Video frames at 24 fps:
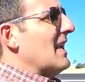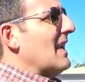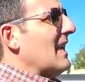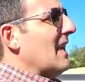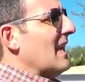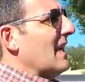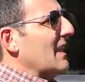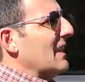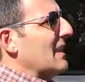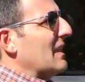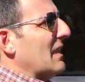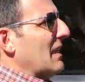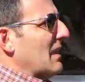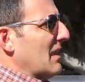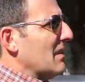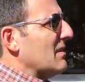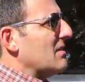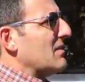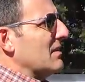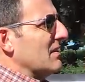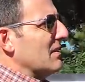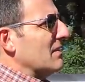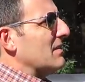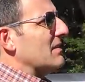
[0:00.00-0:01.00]
and
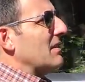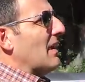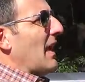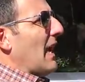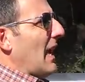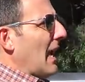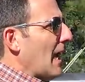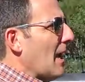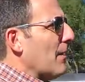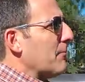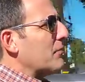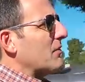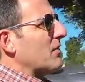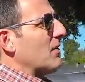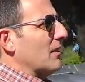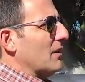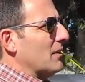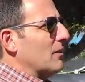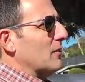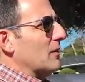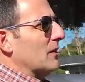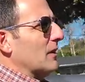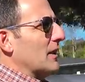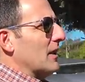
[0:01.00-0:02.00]
this is
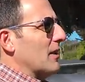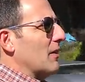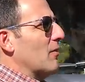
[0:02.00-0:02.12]
absolutely